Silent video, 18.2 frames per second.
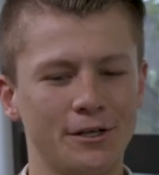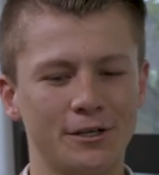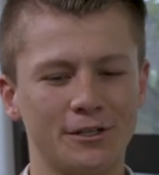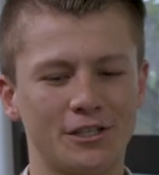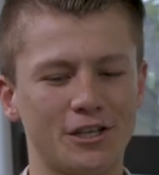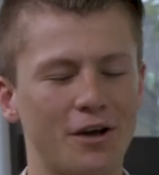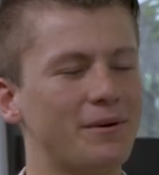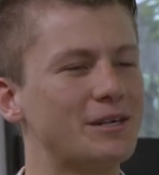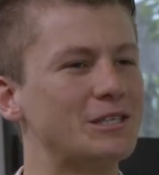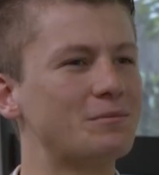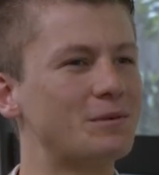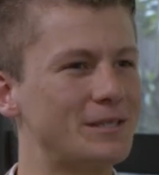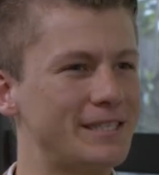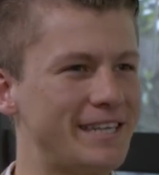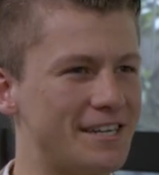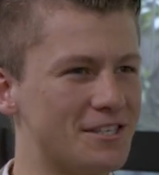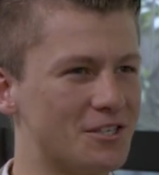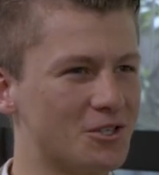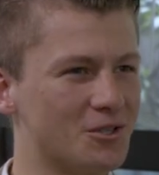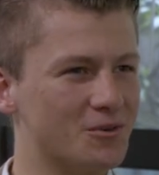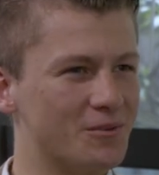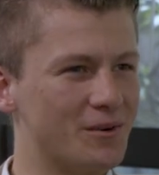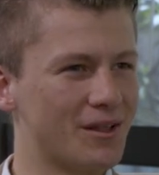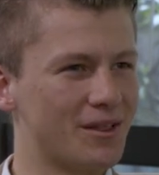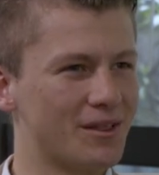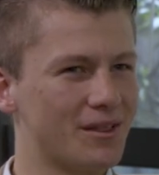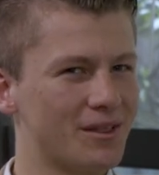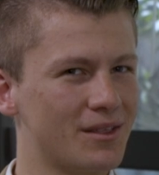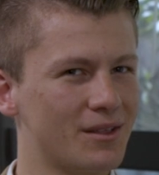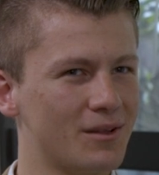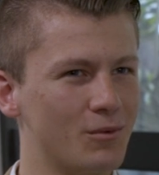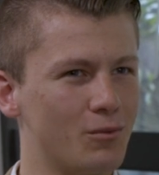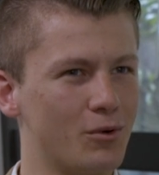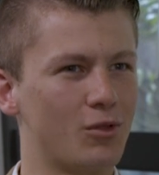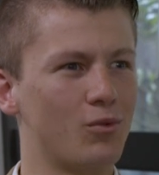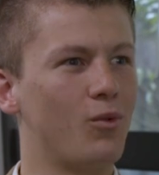so much potential with
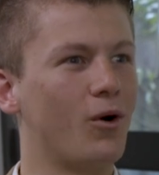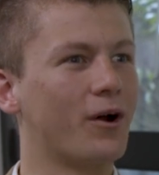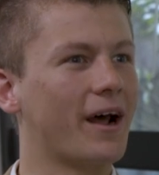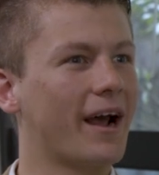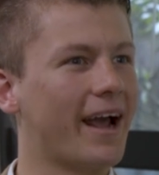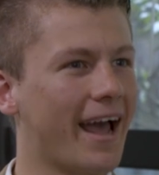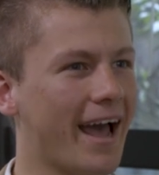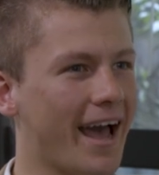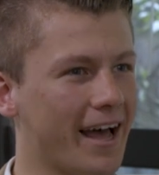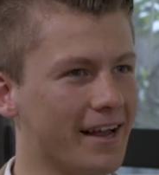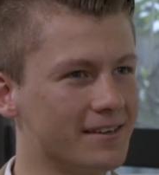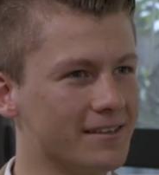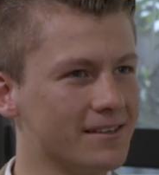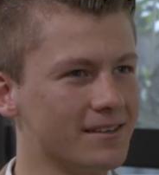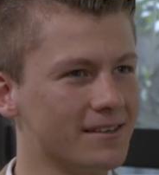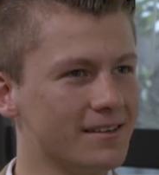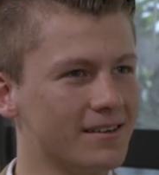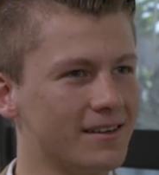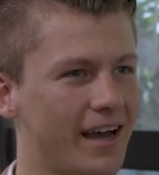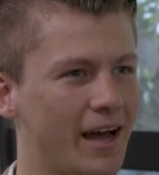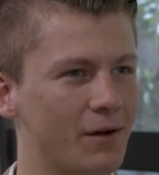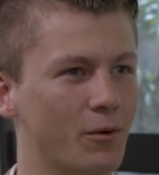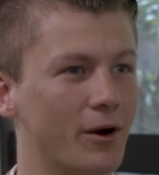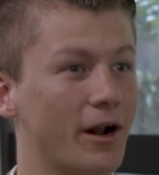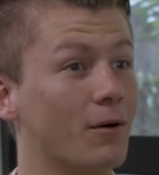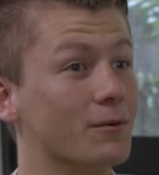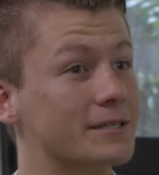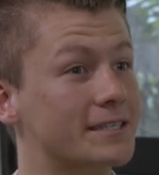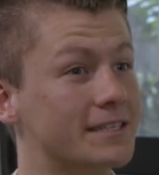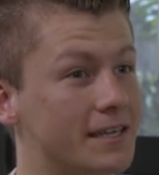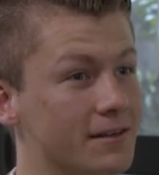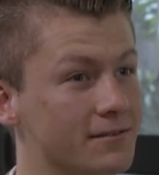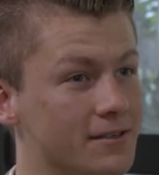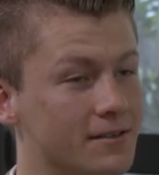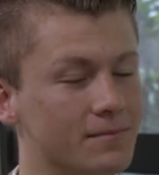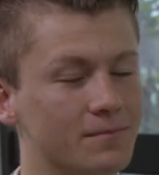what I had and what I was
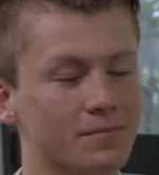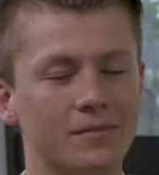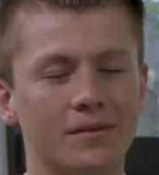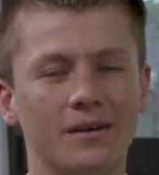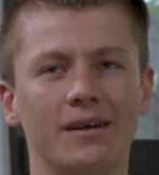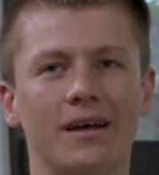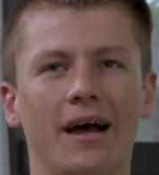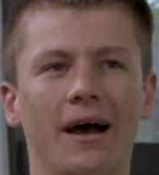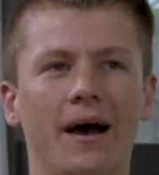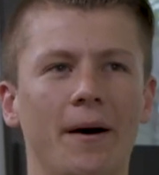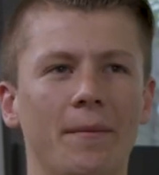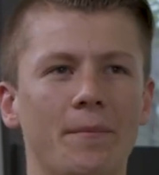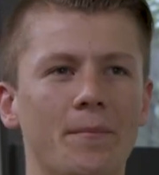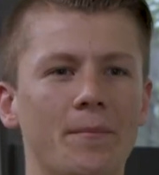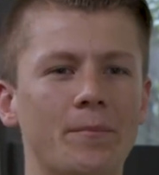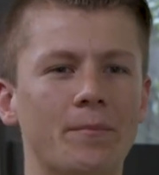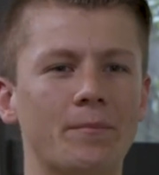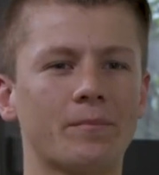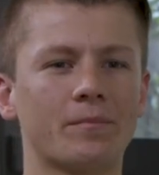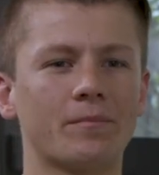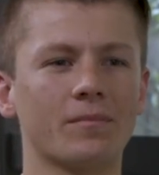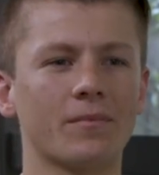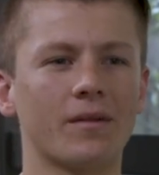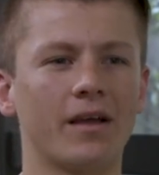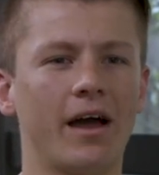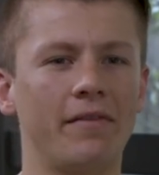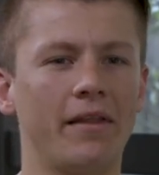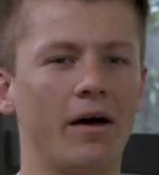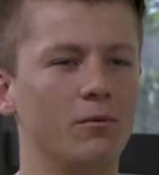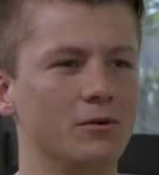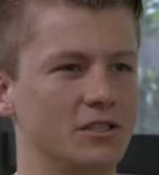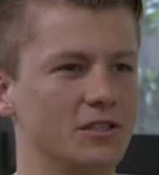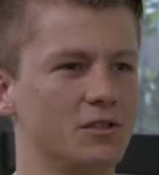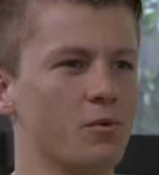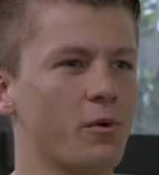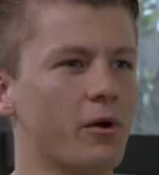given, and that
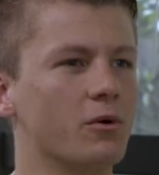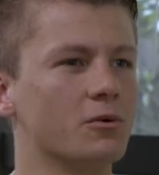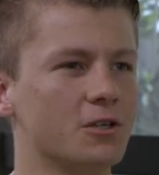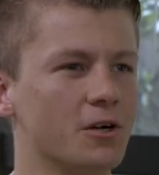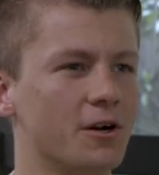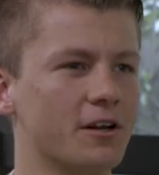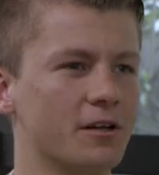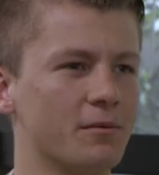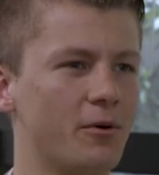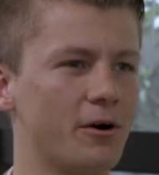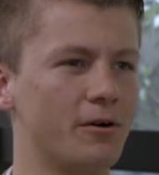was the real turning